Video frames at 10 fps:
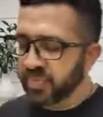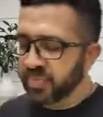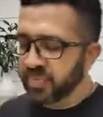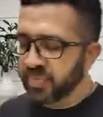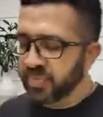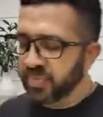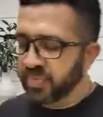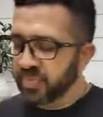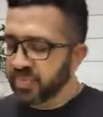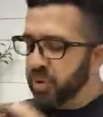ground is
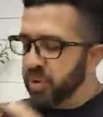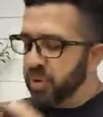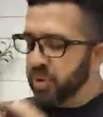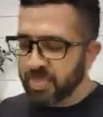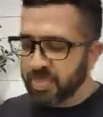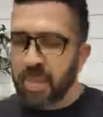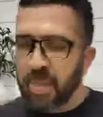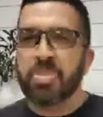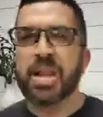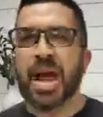broken up by a
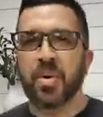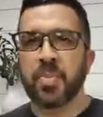plow.